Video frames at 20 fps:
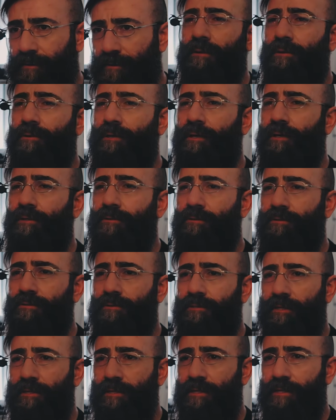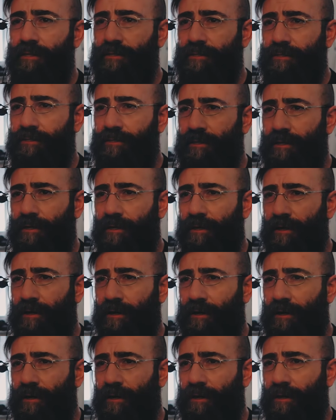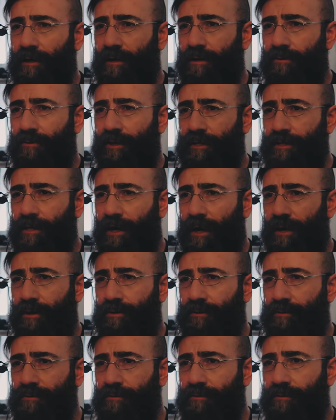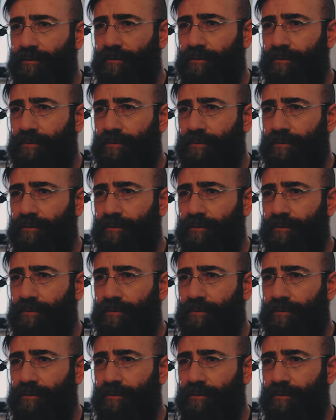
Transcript: You can use this red arrow